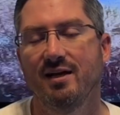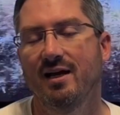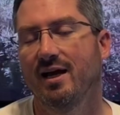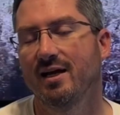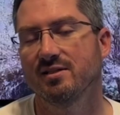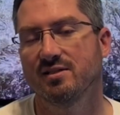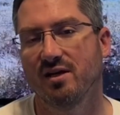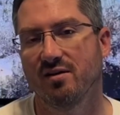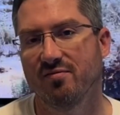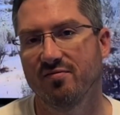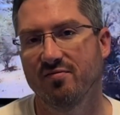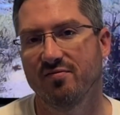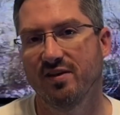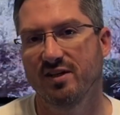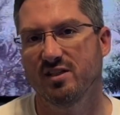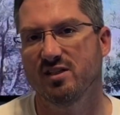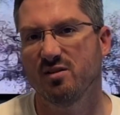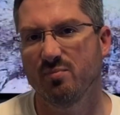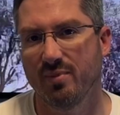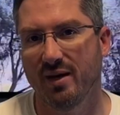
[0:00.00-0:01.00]
has a
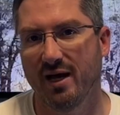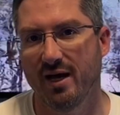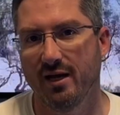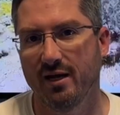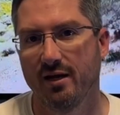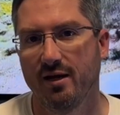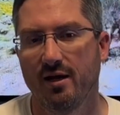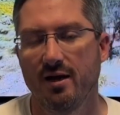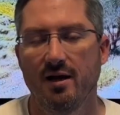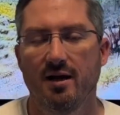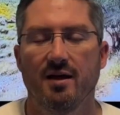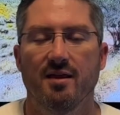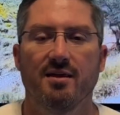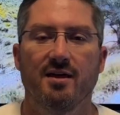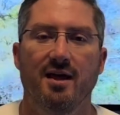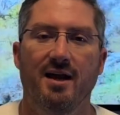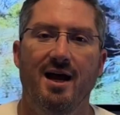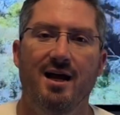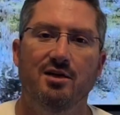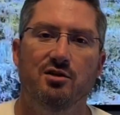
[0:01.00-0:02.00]
fixed bed
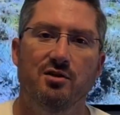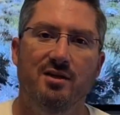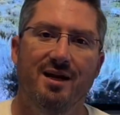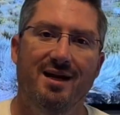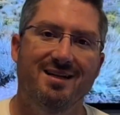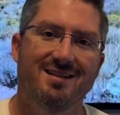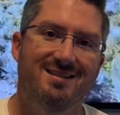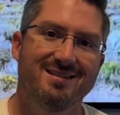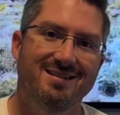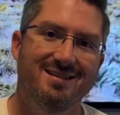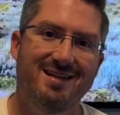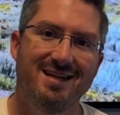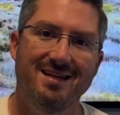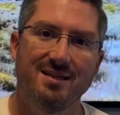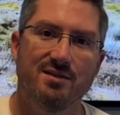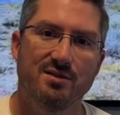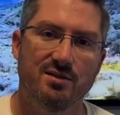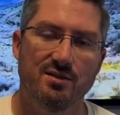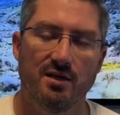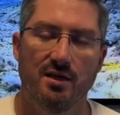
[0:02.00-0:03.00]
that actually has
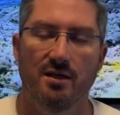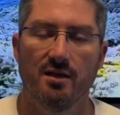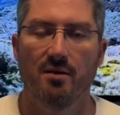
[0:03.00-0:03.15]
seats in the